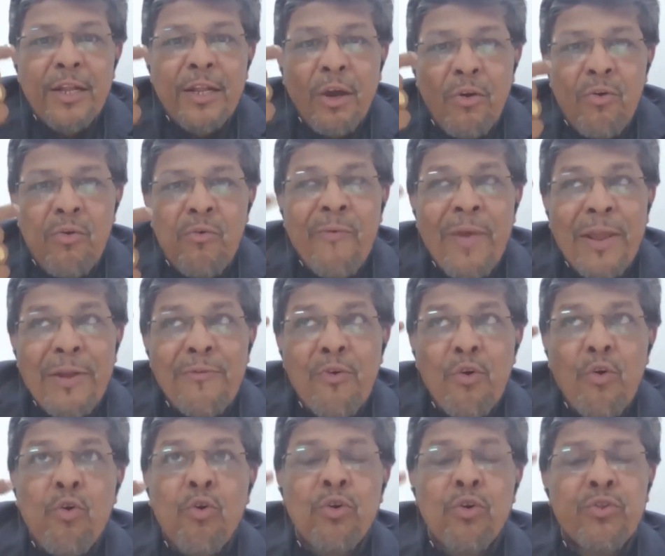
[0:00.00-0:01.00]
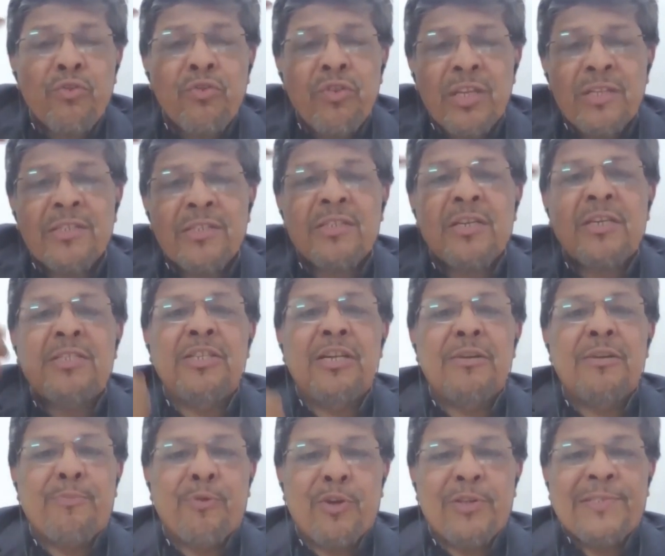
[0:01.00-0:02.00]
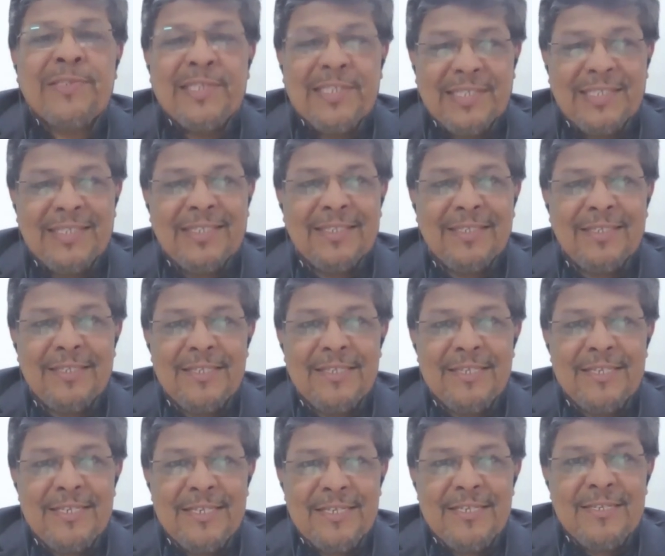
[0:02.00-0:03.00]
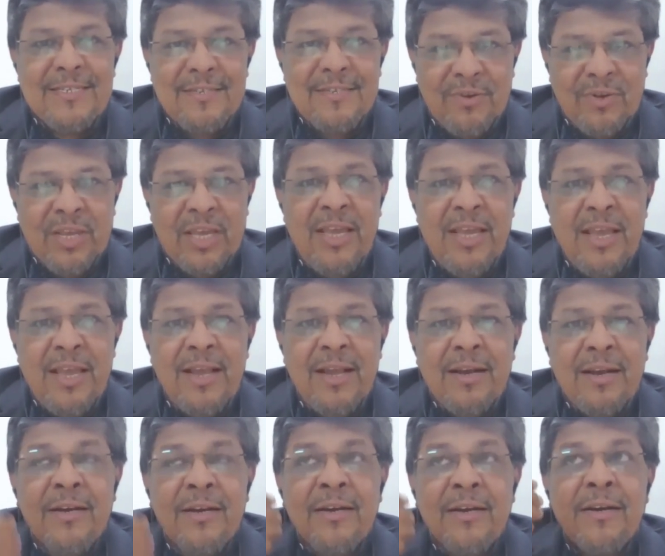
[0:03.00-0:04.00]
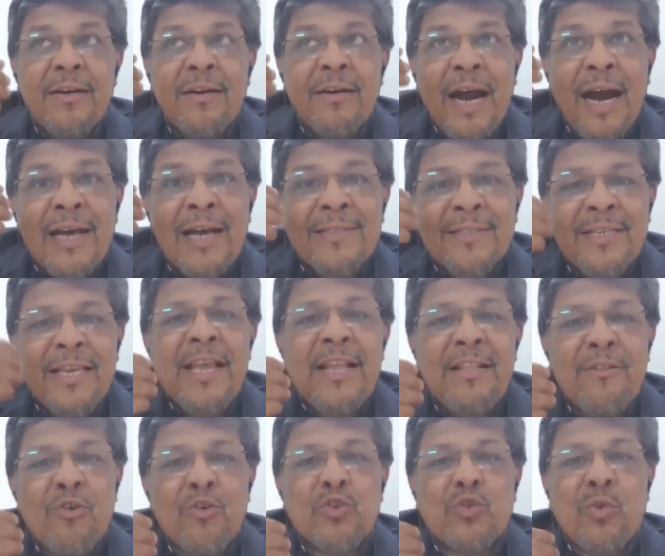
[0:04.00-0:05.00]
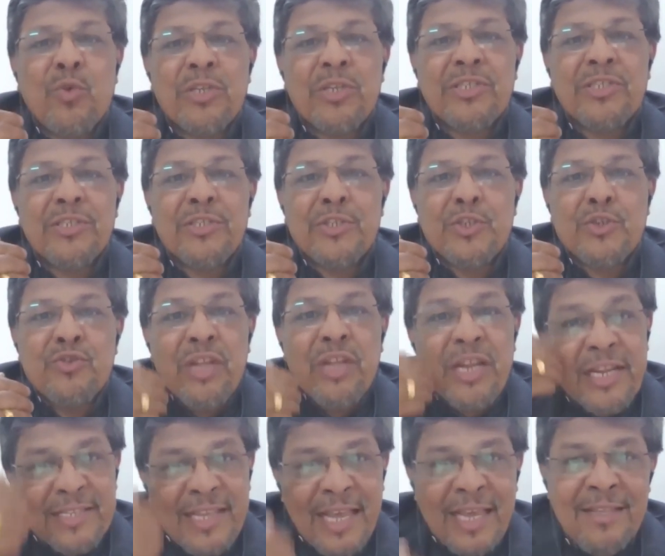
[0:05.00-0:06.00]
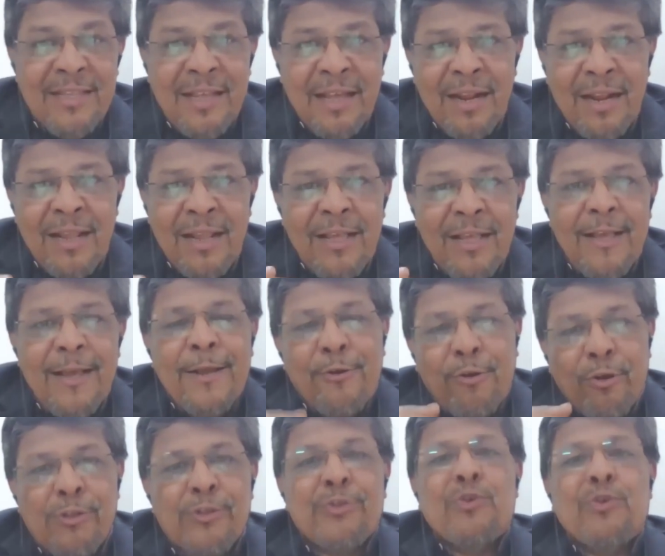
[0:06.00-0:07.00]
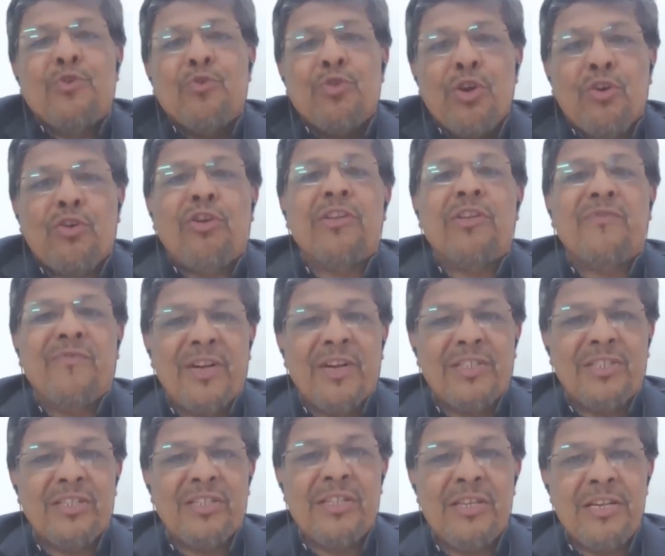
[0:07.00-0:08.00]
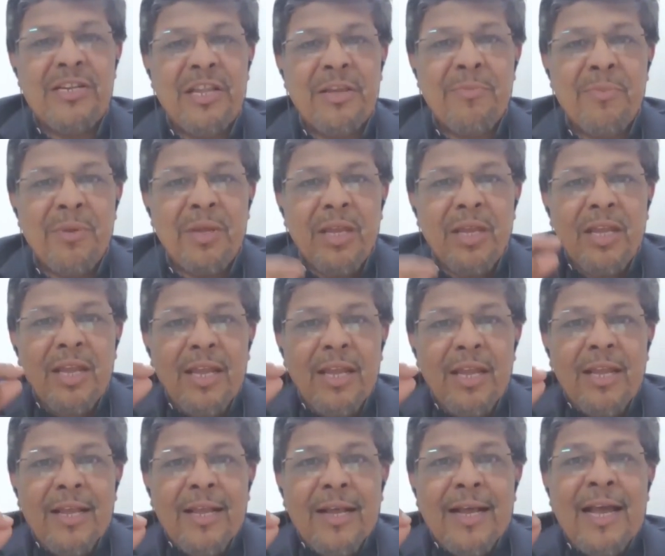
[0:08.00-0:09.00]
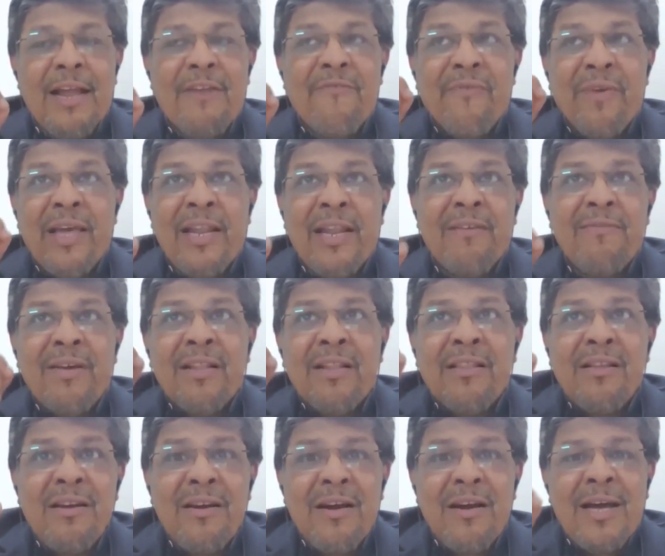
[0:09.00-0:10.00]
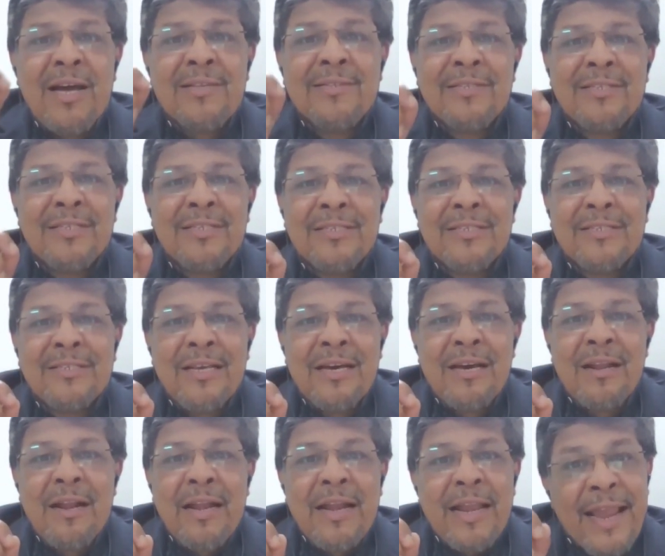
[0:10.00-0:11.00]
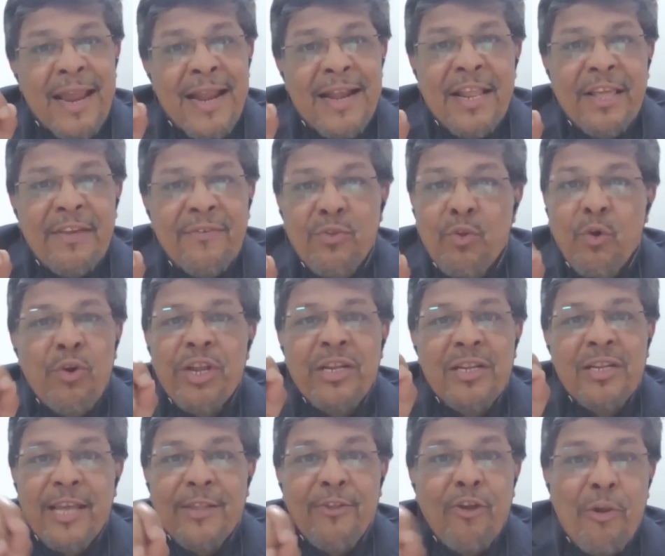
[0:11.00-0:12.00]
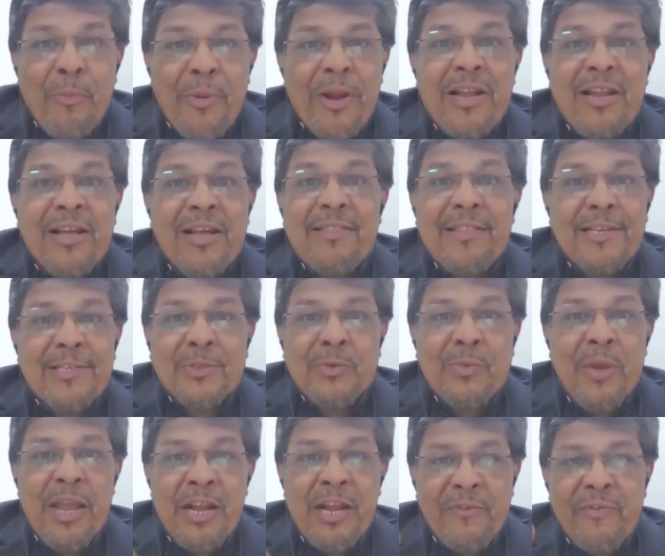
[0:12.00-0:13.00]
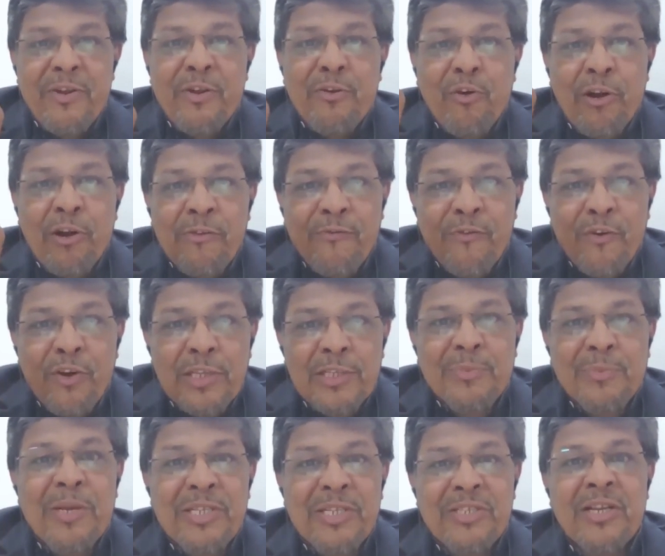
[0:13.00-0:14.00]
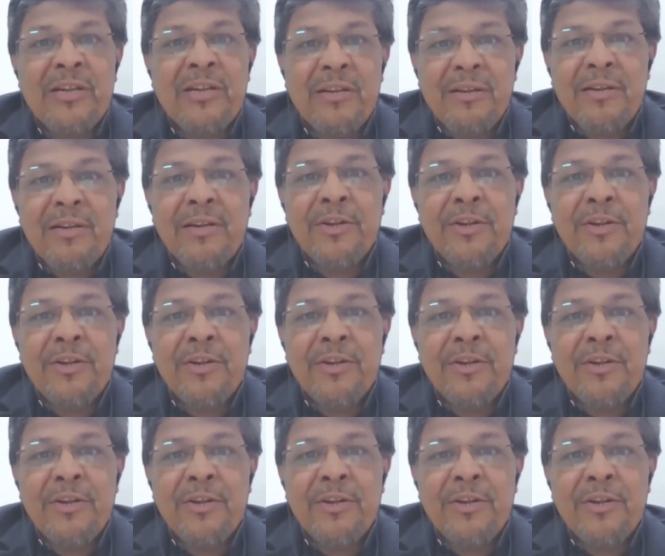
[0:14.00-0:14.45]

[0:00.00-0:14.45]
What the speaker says: Now, when you go through the structured process, okay, asking those questions to the designer and also to the cross-functional team, and wherever the answers are negative, no, it cannot be done this way, it will call for a special,